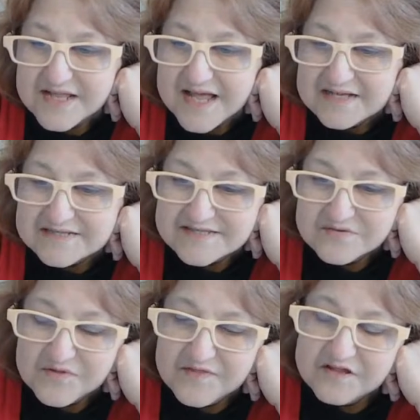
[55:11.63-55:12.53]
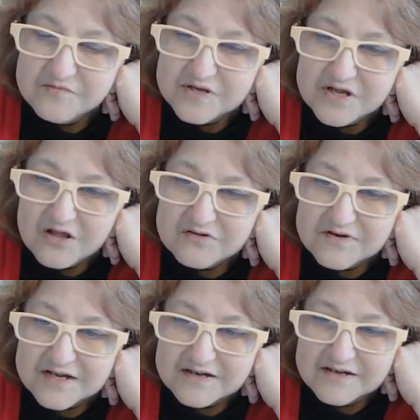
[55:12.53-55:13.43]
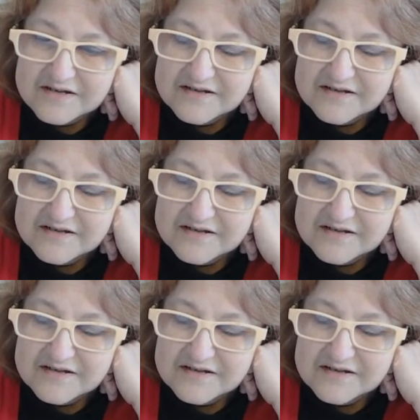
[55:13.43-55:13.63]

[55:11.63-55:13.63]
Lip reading: Yes, the one that you've been coloring.